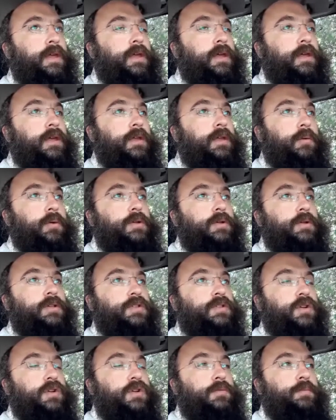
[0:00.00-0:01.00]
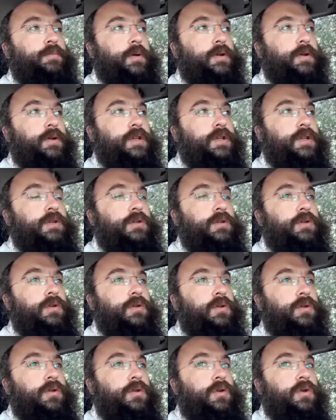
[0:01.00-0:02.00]
there was a certain person
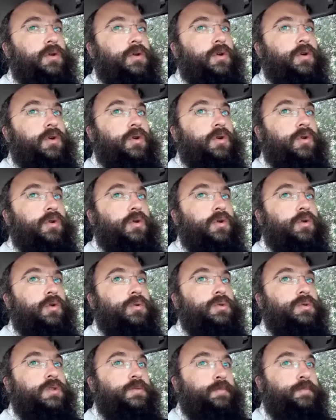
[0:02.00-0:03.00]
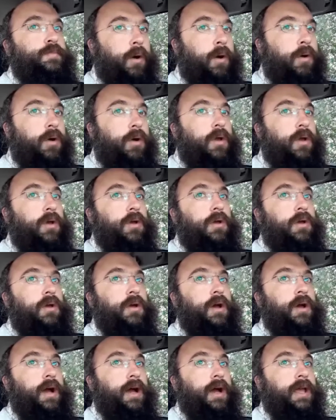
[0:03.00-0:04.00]
who spoke
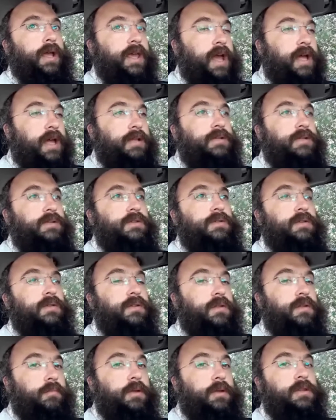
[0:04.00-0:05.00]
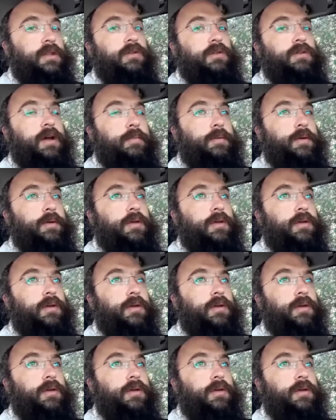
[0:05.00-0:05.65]
against the Mittler Rebbe,